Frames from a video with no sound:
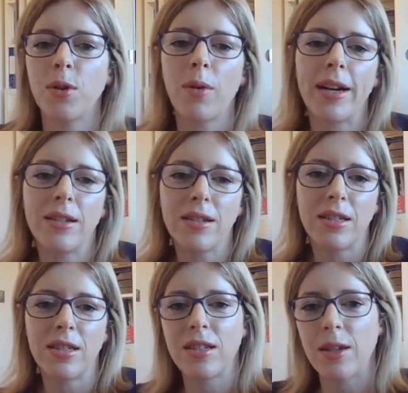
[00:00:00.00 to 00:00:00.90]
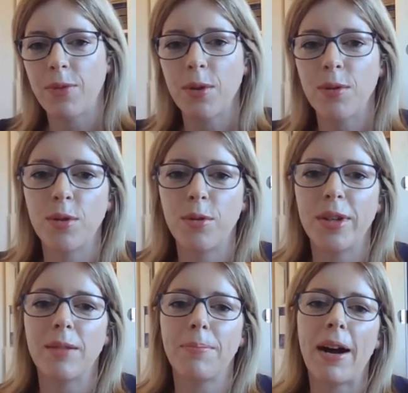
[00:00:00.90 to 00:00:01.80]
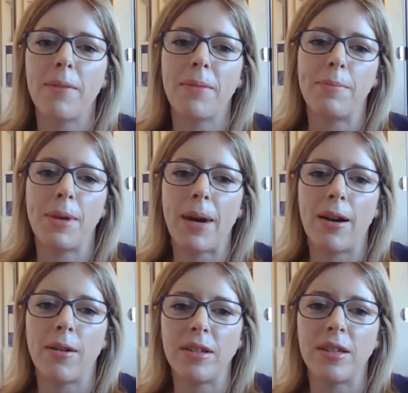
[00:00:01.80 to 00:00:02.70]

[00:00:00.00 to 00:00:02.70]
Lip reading: quite difficult talking about, and maybe about,